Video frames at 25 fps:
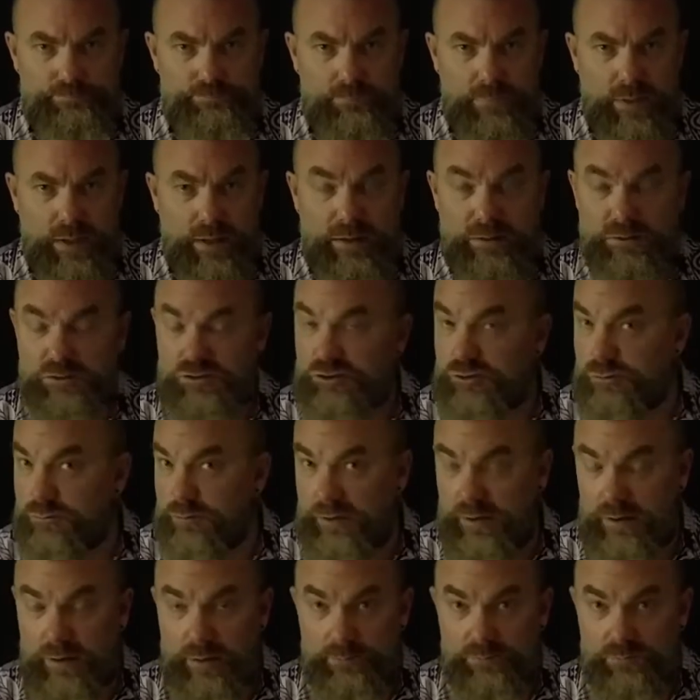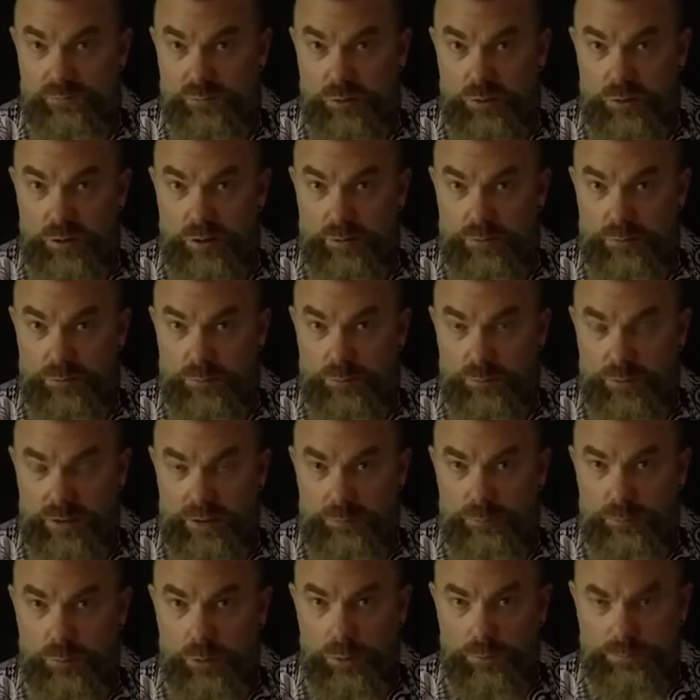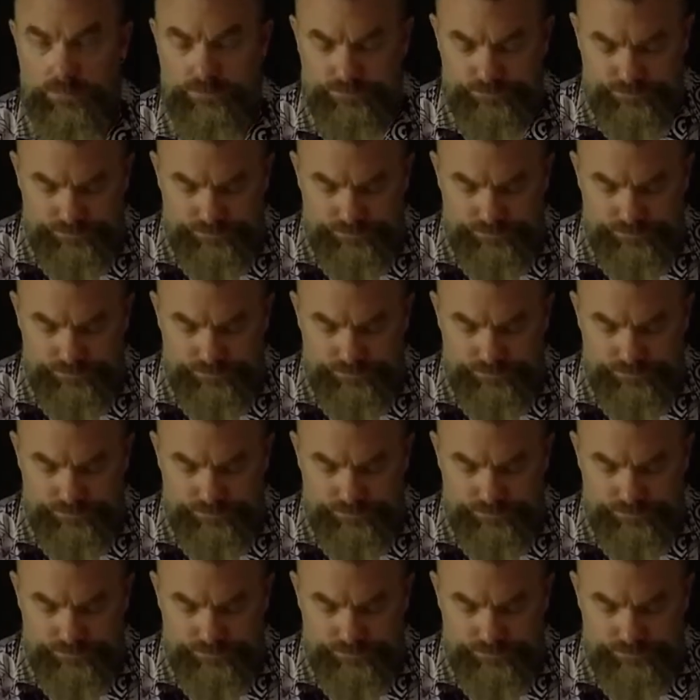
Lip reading: and showing up for other people.